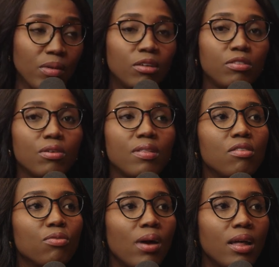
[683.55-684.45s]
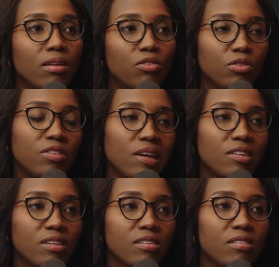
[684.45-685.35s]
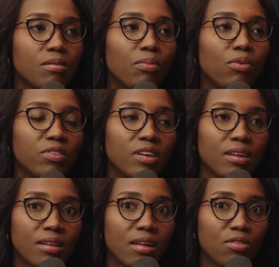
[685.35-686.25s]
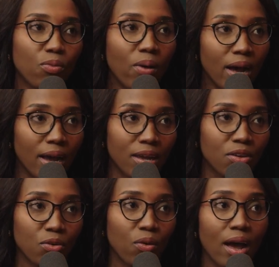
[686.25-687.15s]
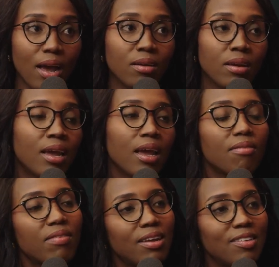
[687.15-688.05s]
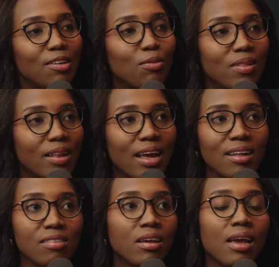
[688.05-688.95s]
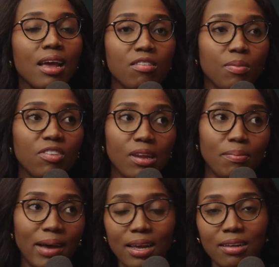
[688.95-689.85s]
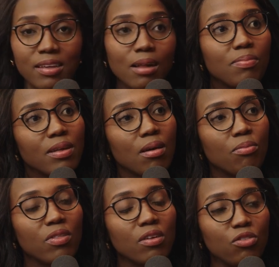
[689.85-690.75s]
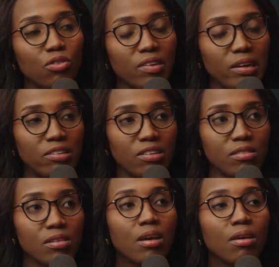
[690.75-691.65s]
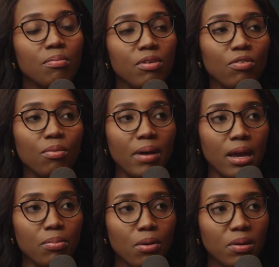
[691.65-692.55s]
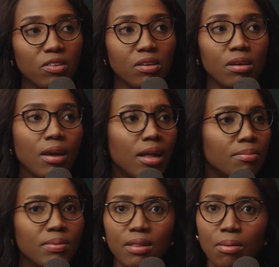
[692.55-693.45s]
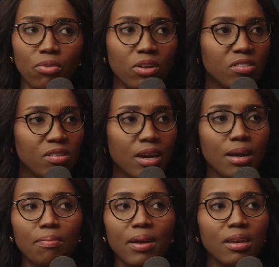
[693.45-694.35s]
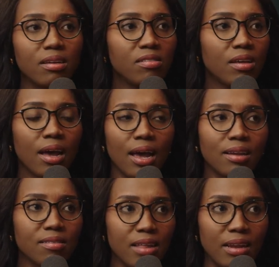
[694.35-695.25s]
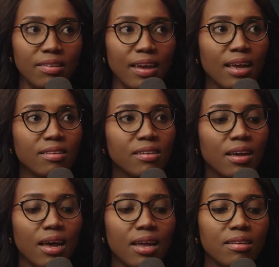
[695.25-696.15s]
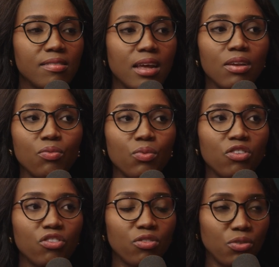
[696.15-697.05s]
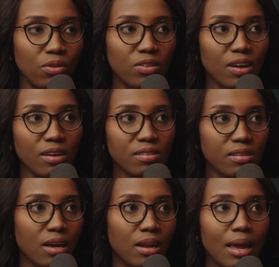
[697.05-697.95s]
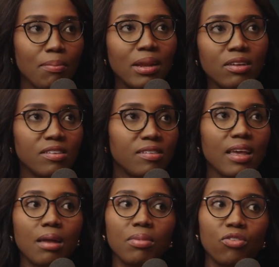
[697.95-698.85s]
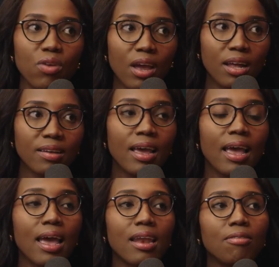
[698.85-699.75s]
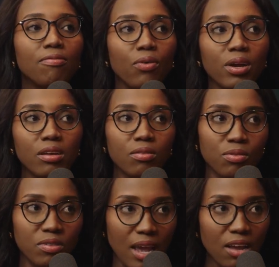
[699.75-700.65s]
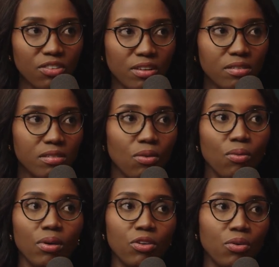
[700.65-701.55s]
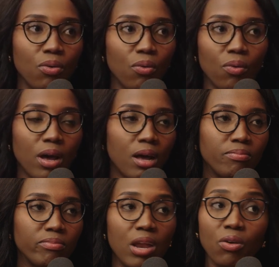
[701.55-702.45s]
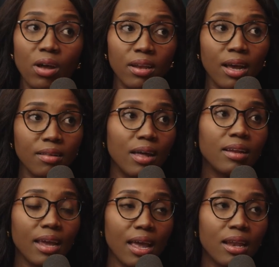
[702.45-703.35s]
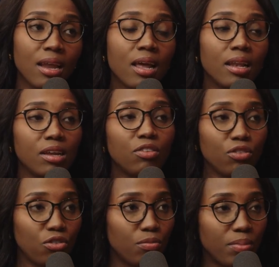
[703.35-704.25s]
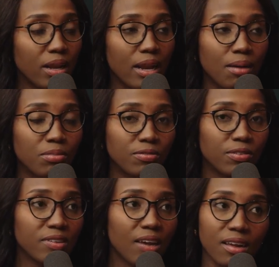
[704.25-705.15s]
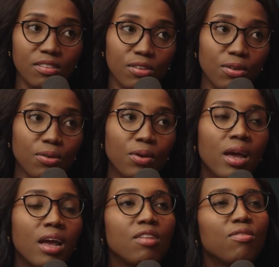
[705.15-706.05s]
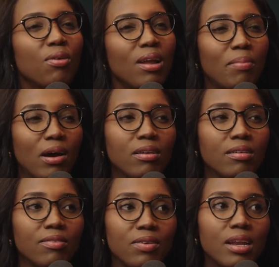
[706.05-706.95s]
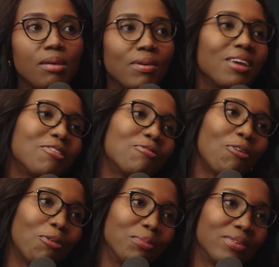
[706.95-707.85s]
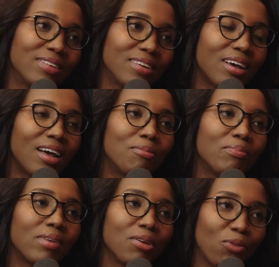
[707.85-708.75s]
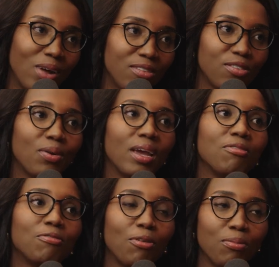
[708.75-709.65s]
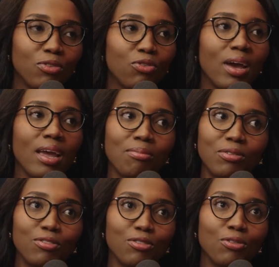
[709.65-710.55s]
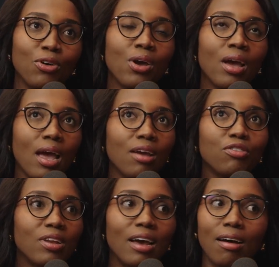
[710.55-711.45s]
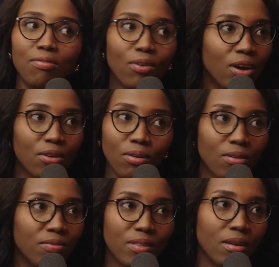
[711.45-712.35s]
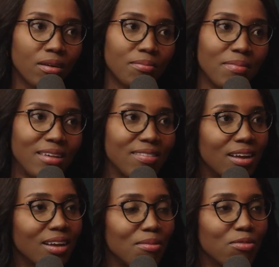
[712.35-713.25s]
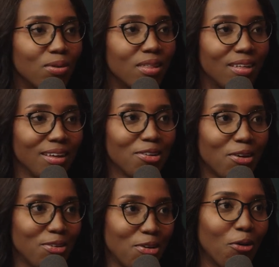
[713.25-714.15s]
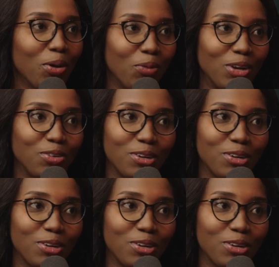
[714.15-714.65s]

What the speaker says: So that's why the due diligence is important. And that's why, I heavily deal with clients, especially buyers, helping them with the due diligence before buying property, helping them register companies, understand tax, understand which tax liabilities can be triggered, and avoiding those actions or and conduct that can lead to you being liable for tax. So it's all about really being informed, and once you are informed, you are able to actually avoid all of the mess that comes with not knowing what you're